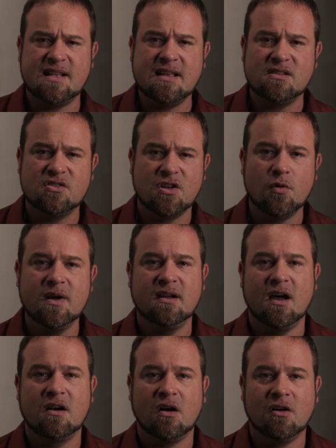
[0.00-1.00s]
stay
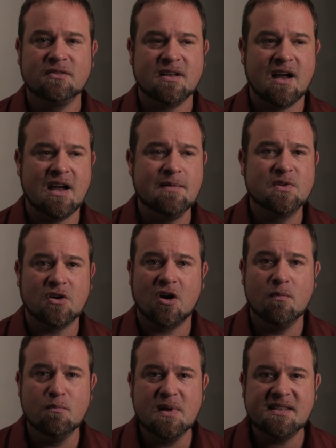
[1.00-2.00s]
stoic at all times,
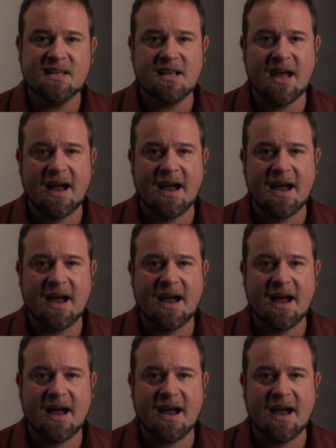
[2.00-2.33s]
are missing